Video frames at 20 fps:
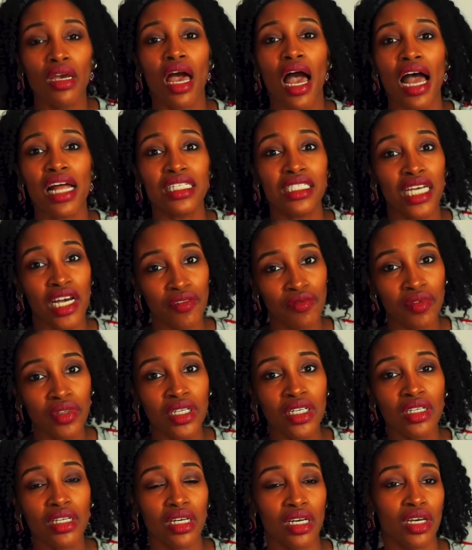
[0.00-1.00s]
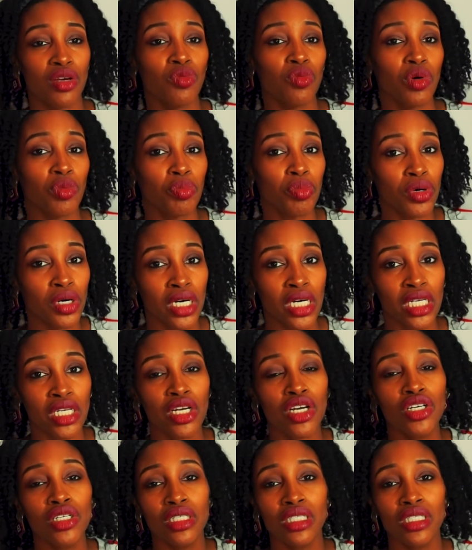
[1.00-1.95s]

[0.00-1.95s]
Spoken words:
I definitely will put